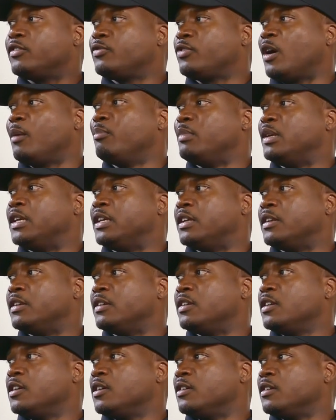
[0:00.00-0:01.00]
from being,
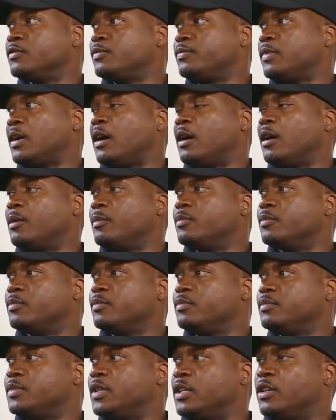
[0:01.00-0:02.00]

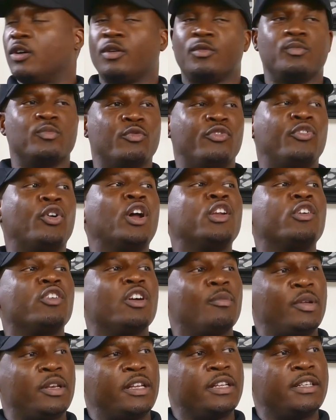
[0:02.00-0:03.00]
you know,
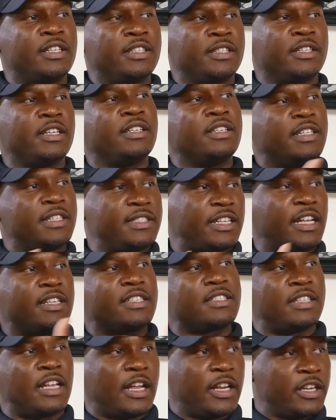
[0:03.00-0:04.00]
vulnerable in the sense
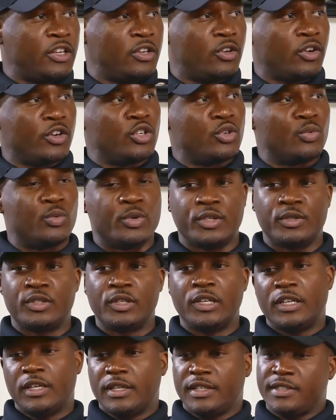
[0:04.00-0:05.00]
that, you know, you would
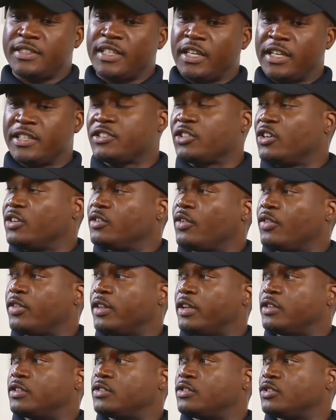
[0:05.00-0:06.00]
say certain
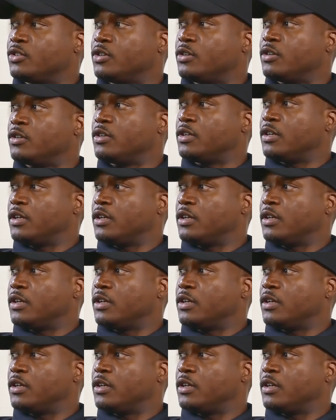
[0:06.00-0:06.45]
things to